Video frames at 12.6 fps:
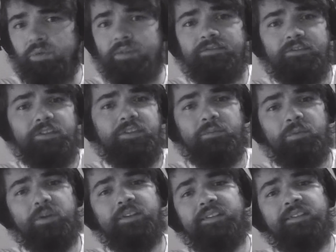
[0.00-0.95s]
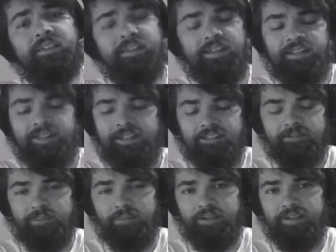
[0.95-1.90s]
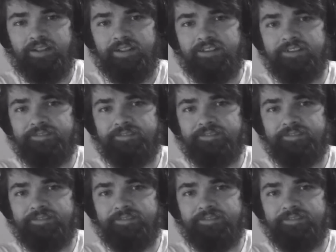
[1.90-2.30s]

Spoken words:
it for some reason. But